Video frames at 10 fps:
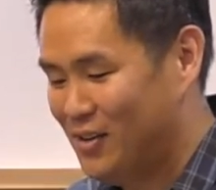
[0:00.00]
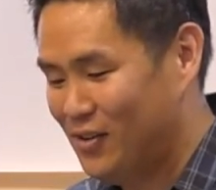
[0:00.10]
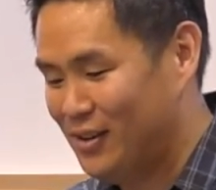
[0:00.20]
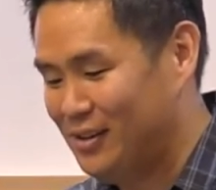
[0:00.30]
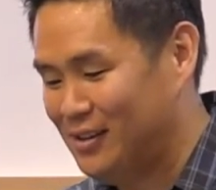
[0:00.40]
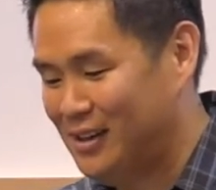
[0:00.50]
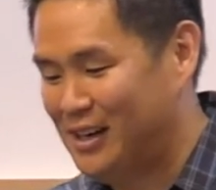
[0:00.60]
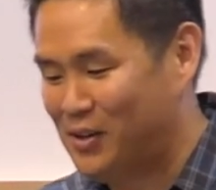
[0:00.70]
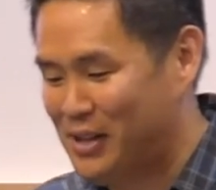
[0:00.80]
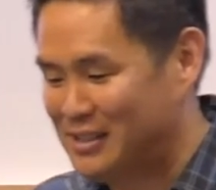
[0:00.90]
Right? I
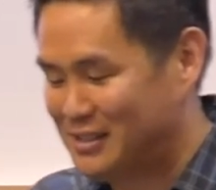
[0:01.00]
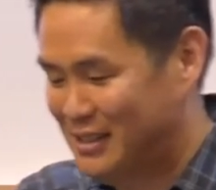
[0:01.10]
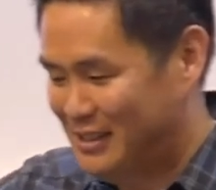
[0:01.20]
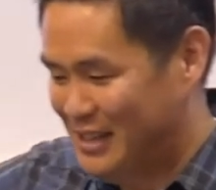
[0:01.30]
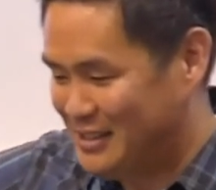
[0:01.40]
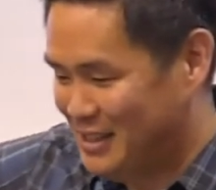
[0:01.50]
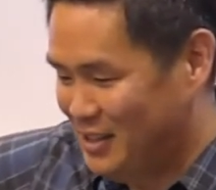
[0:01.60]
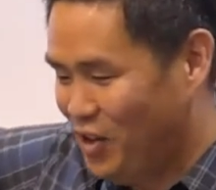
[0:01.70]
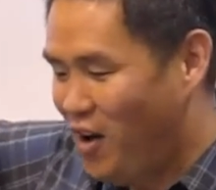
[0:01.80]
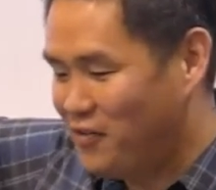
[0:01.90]
know that's, that's a
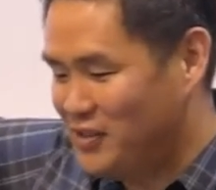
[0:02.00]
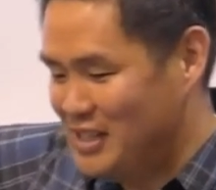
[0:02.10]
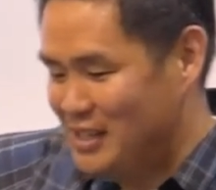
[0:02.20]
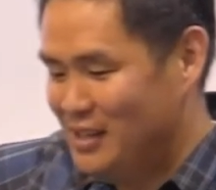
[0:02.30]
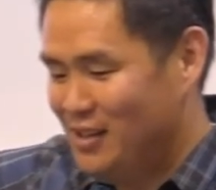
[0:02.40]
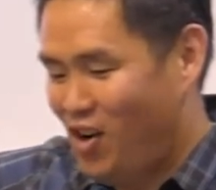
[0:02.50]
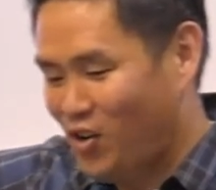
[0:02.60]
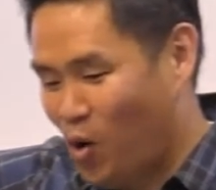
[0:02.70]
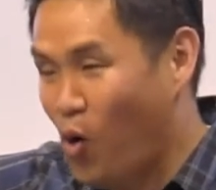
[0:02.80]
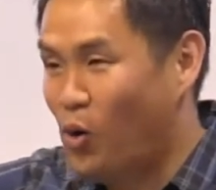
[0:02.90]
lofty
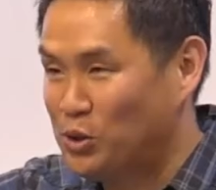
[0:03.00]
goal.